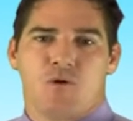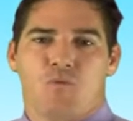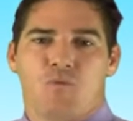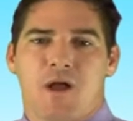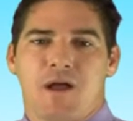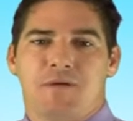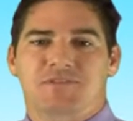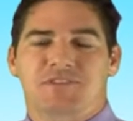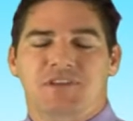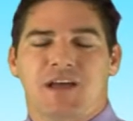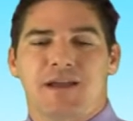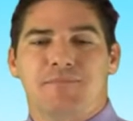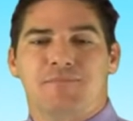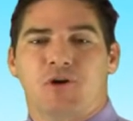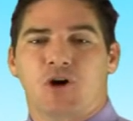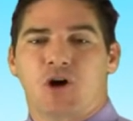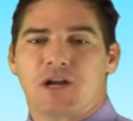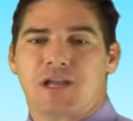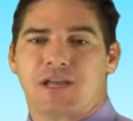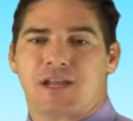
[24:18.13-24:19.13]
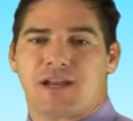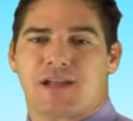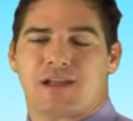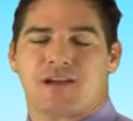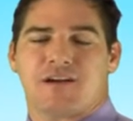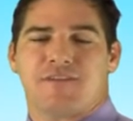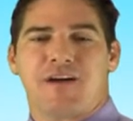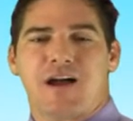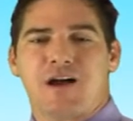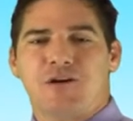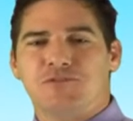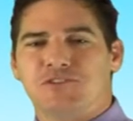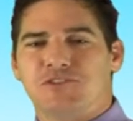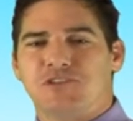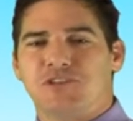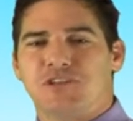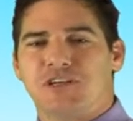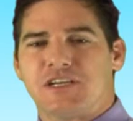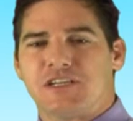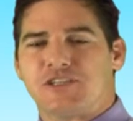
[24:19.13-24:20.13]
Website marketing. If I was to
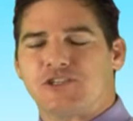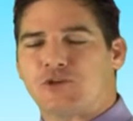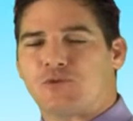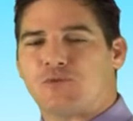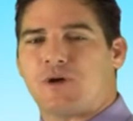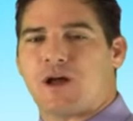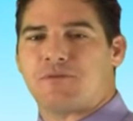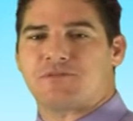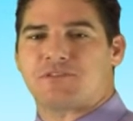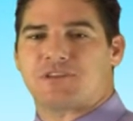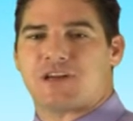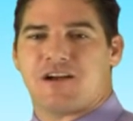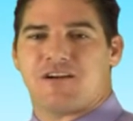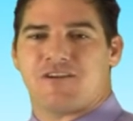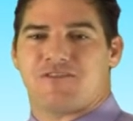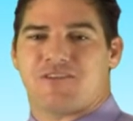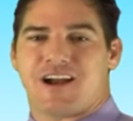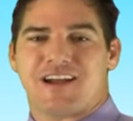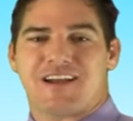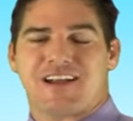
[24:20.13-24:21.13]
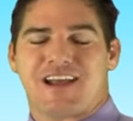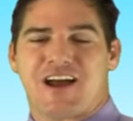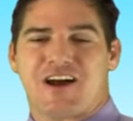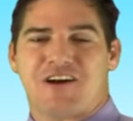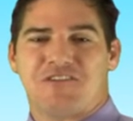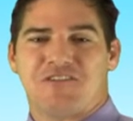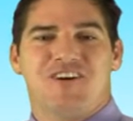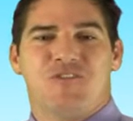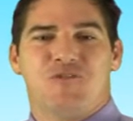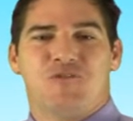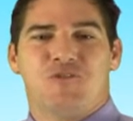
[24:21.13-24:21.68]
look at your website right now,